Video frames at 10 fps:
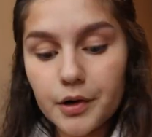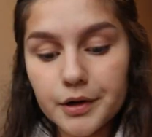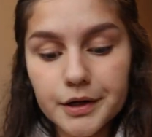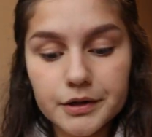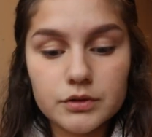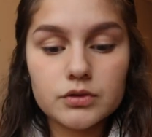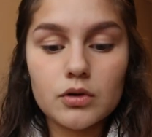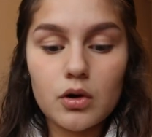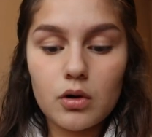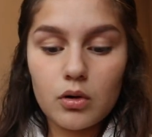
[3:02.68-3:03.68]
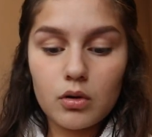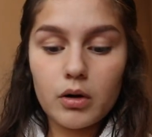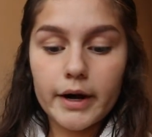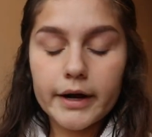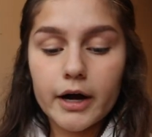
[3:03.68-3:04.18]
Okay, so
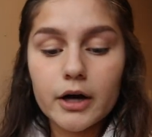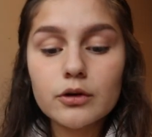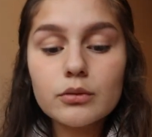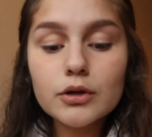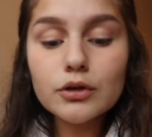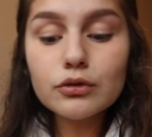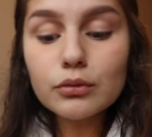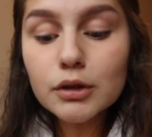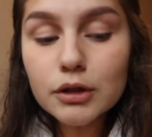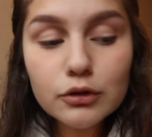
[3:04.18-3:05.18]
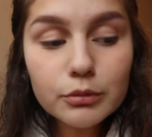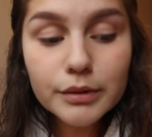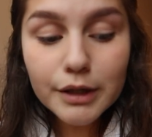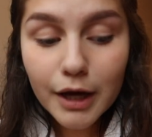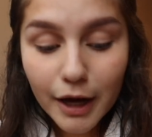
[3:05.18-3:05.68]
I kind of want to do a little
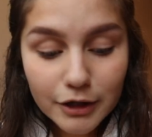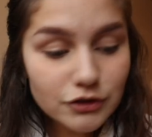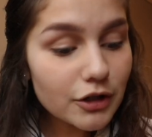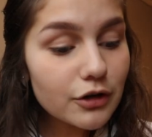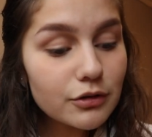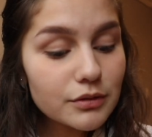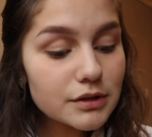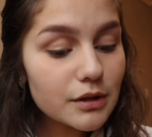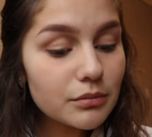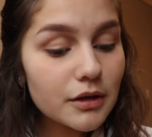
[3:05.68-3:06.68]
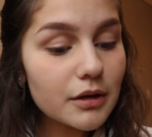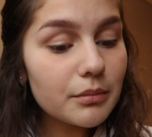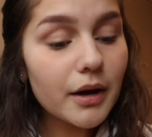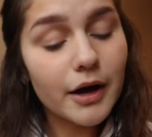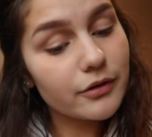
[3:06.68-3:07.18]
bit of eyeshadow or something,
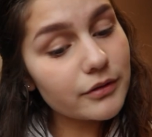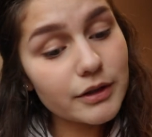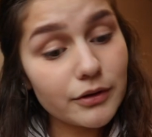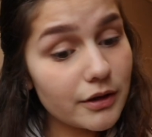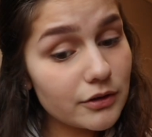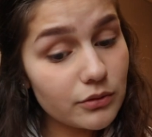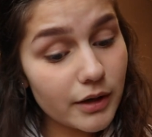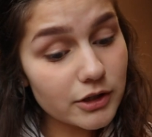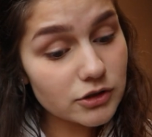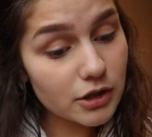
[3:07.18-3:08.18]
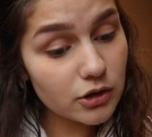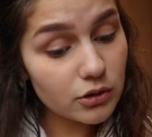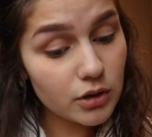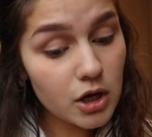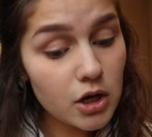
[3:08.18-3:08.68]
but I don't really know how to do
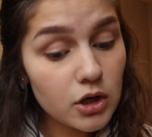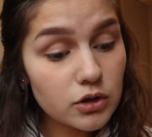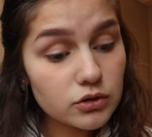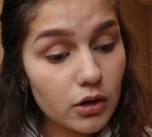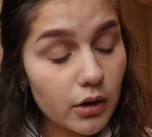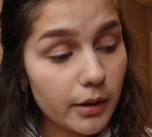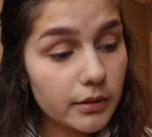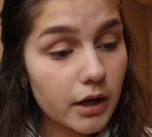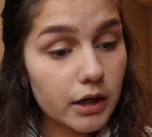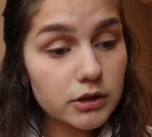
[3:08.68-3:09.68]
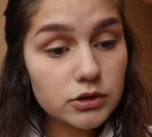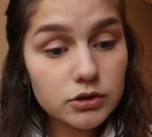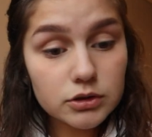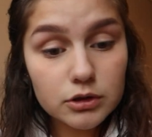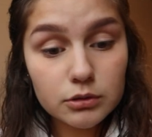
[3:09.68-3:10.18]
eyeshadow. So I'm kind of
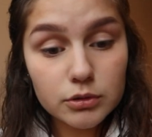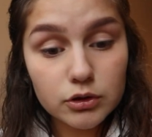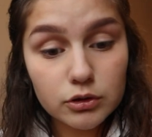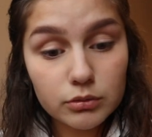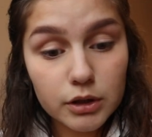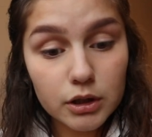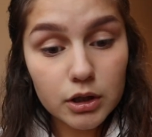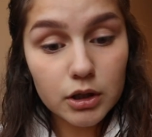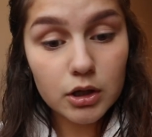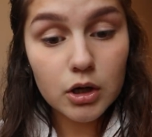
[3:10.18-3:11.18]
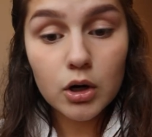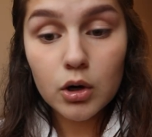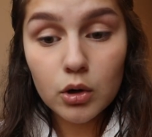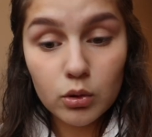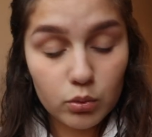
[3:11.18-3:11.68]
just going to be doing
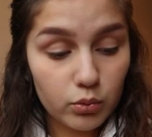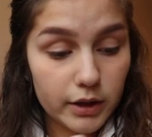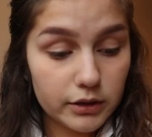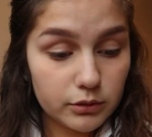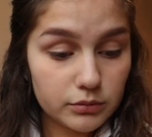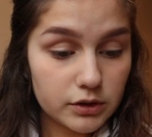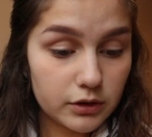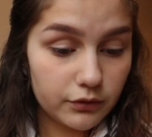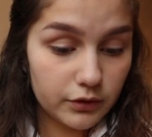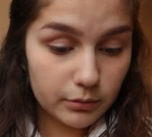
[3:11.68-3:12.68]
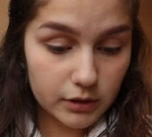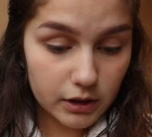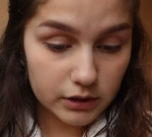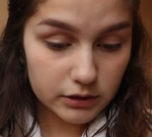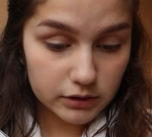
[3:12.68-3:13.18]
random stuff and I'm
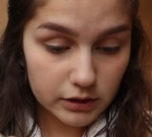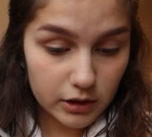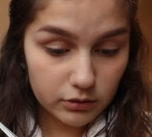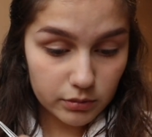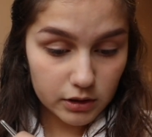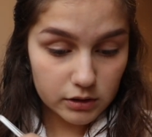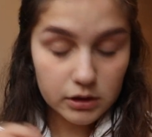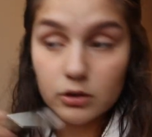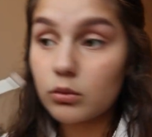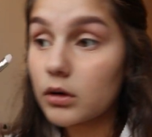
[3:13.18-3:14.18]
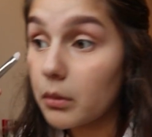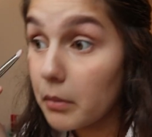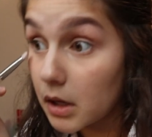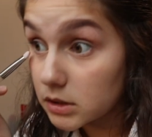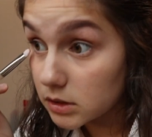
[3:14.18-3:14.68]
kind of scared because I don't want to
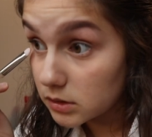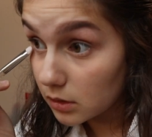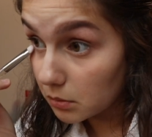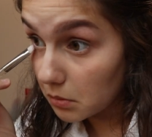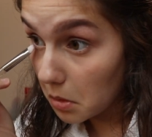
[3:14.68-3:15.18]
mess this up.